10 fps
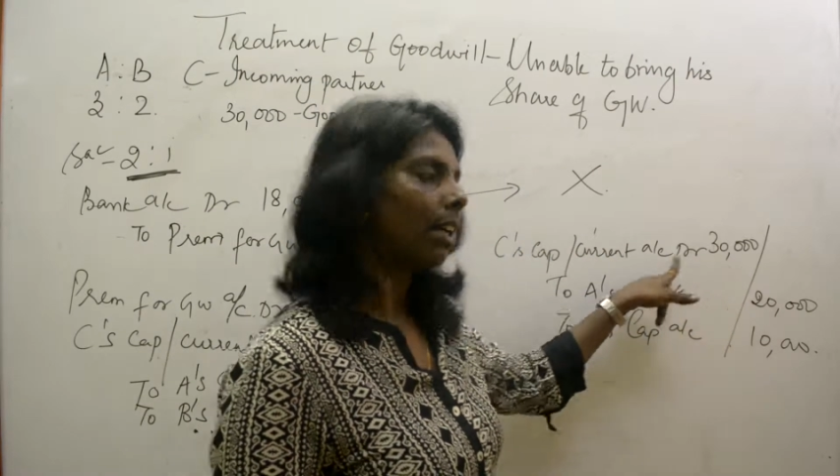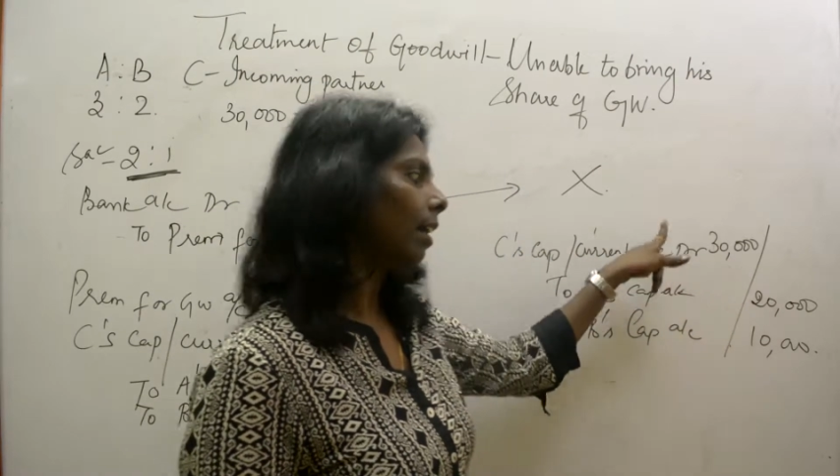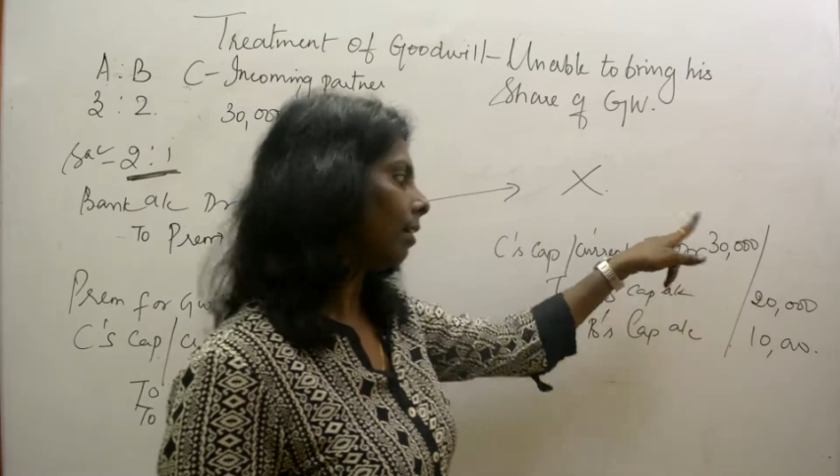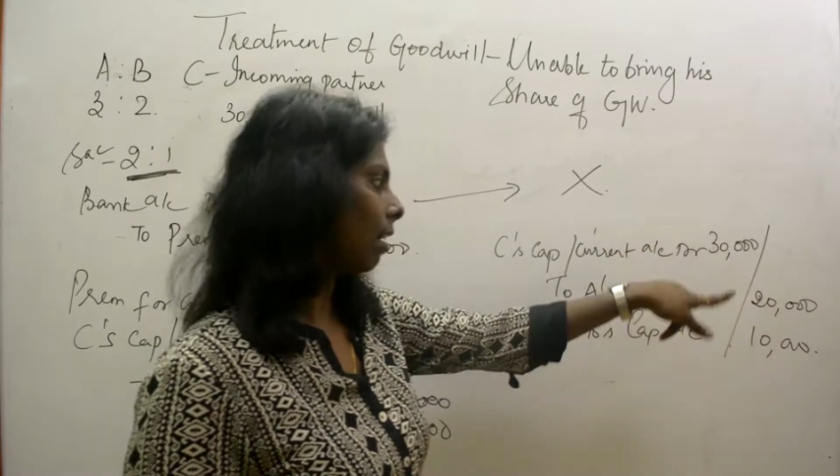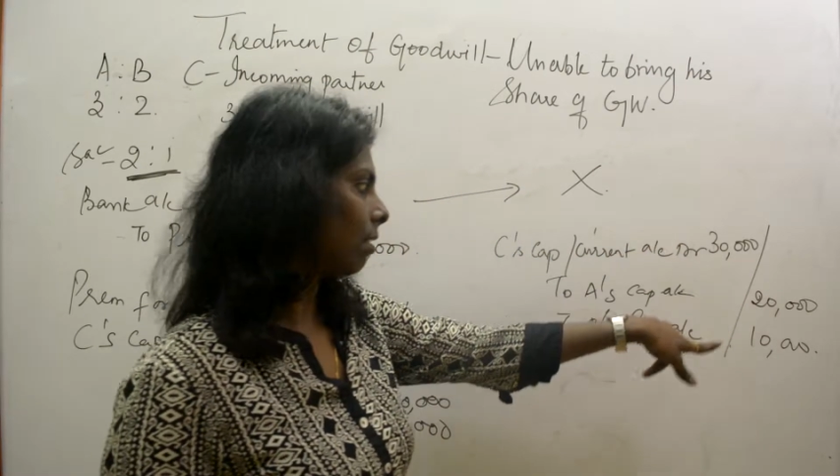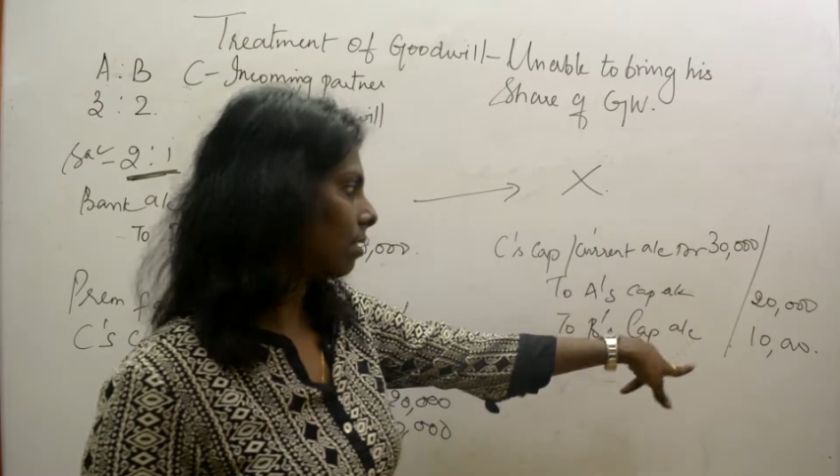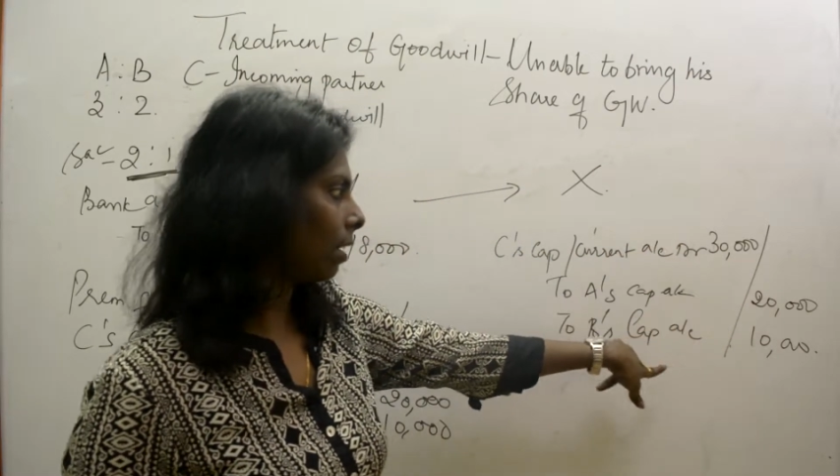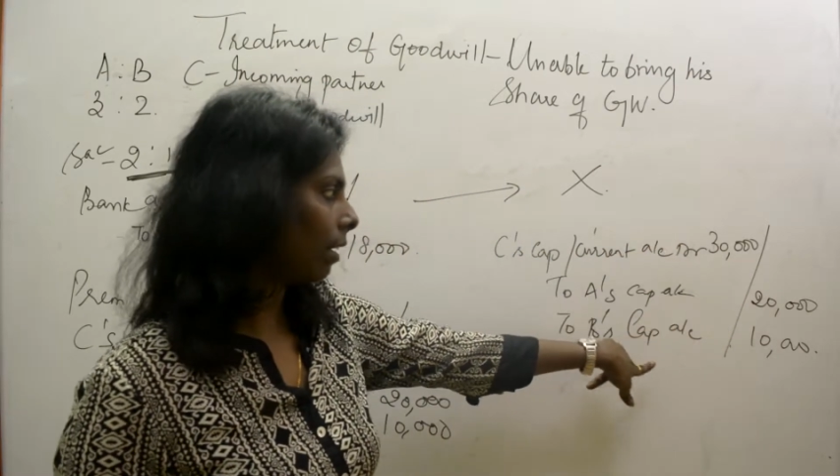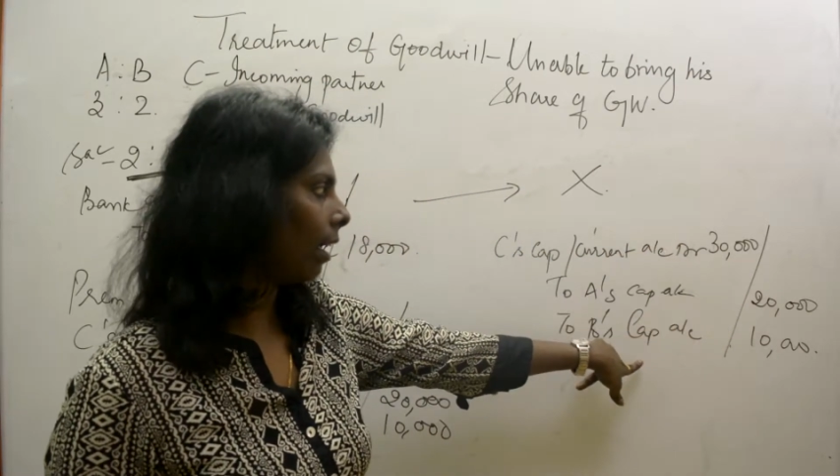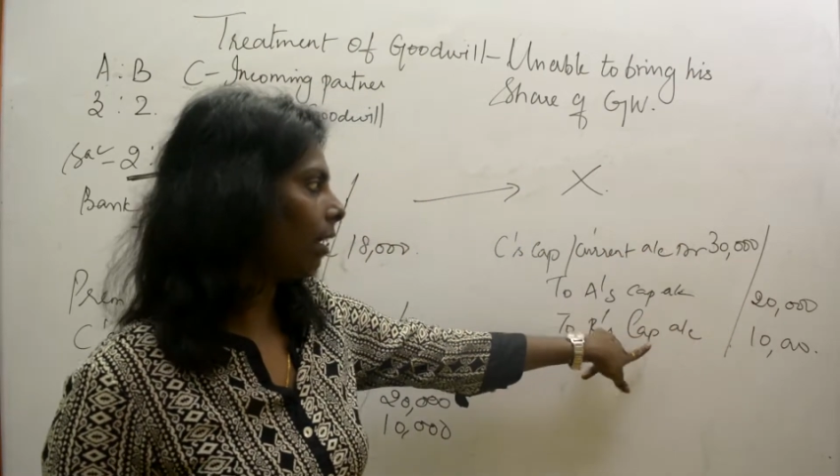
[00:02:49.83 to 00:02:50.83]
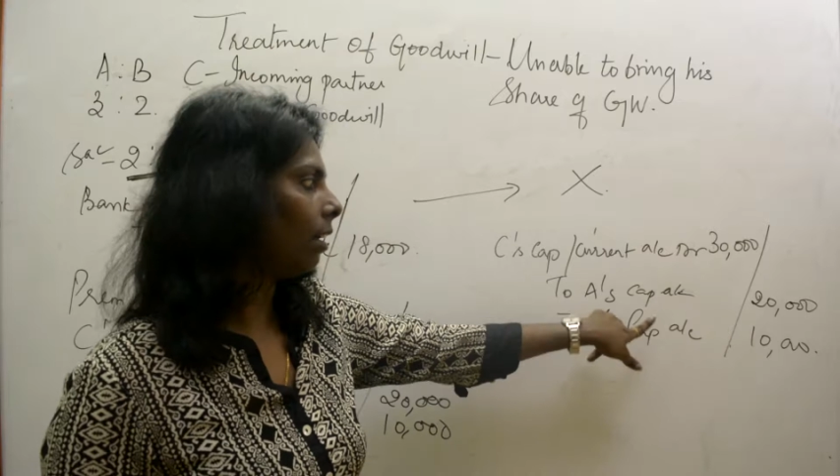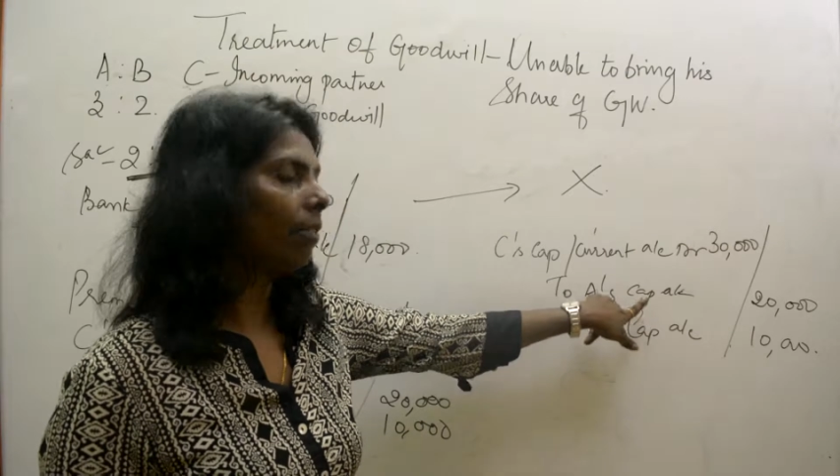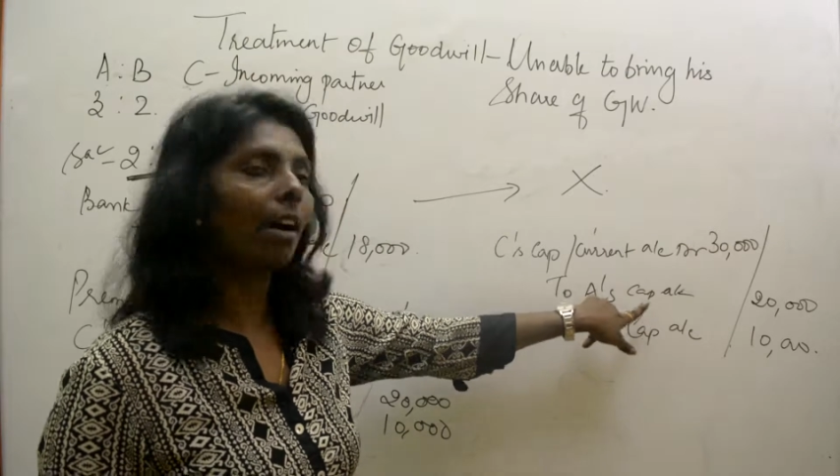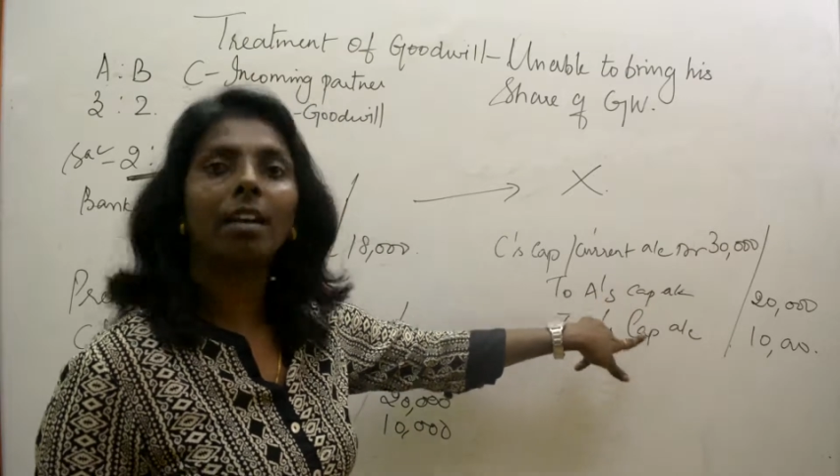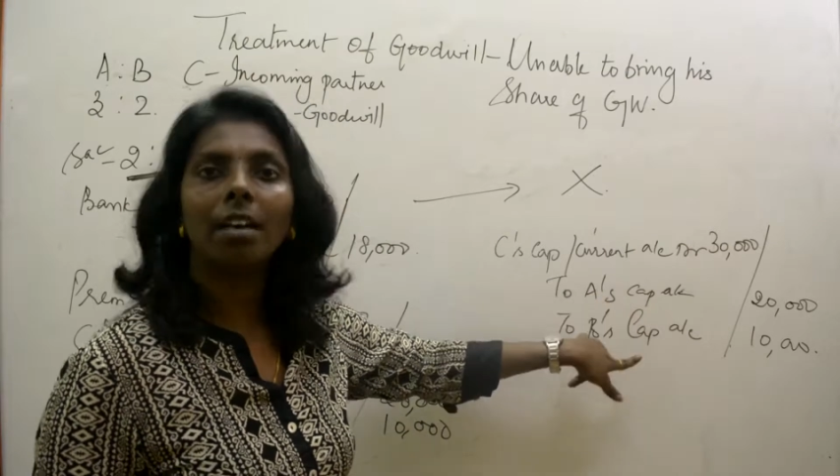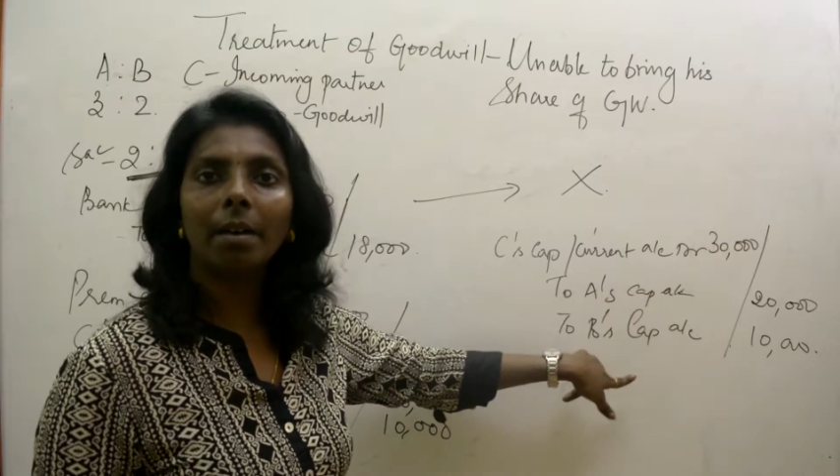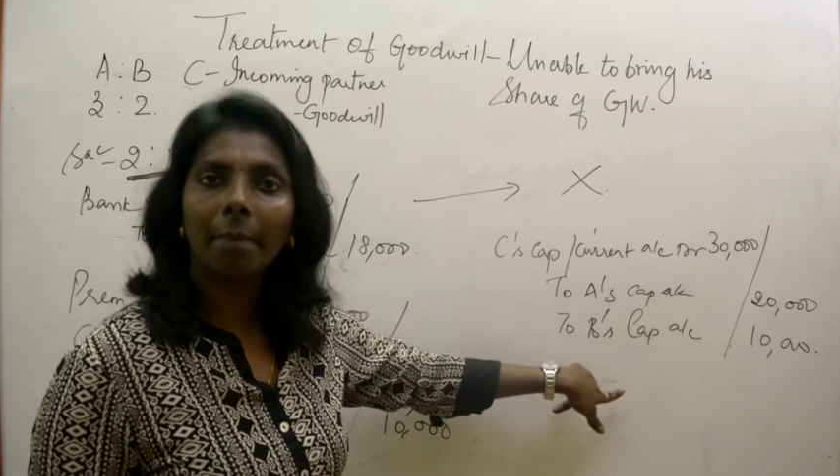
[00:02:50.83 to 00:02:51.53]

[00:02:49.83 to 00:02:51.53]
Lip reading: and that is again divided